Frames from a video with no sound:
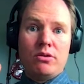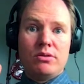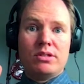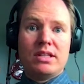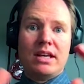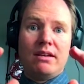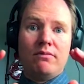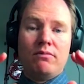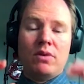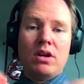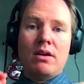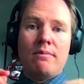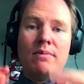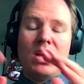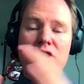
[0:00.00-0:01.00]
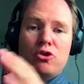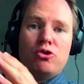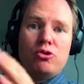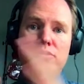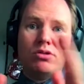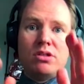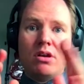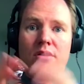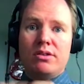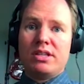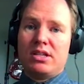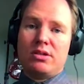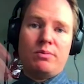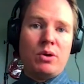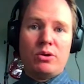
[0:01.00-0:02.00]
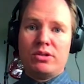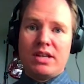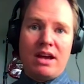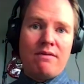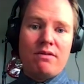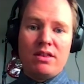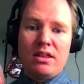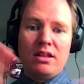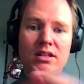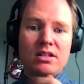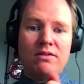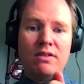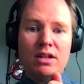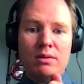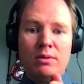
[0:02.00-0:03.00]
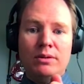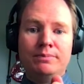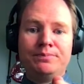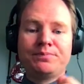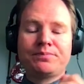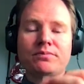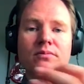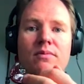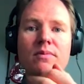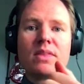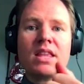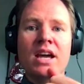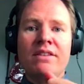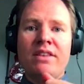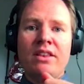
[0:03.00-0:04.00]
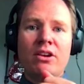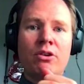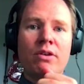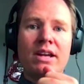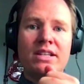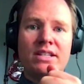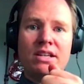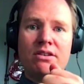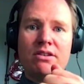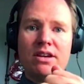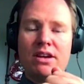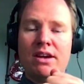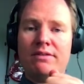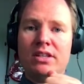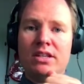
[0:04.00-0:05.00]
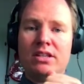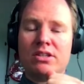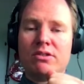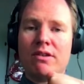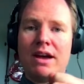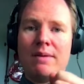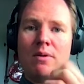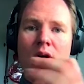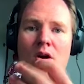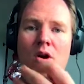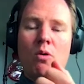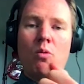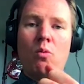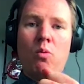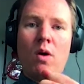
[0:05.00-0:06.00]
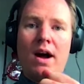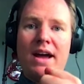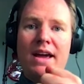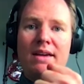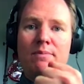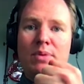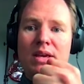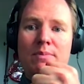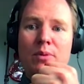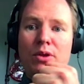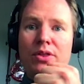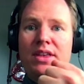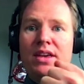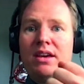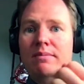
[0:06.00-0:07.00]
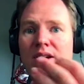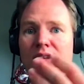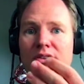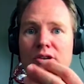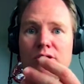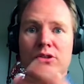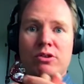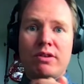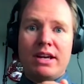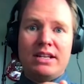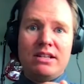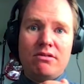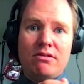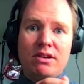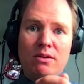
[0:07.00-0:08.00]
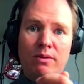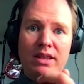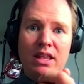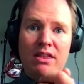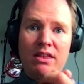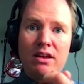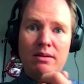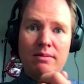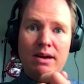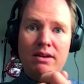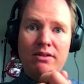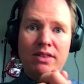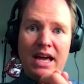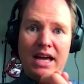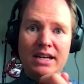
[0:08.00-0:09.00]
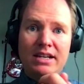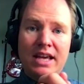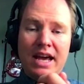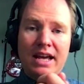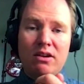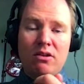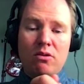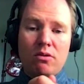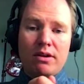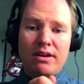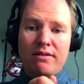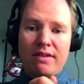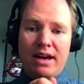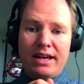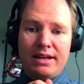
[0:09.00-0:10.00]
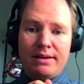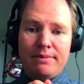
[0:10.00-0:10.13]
that made you choose those as opposed to everything that's available? And then the criteria. You have to describe why people think about those criteria when they think about that category of item,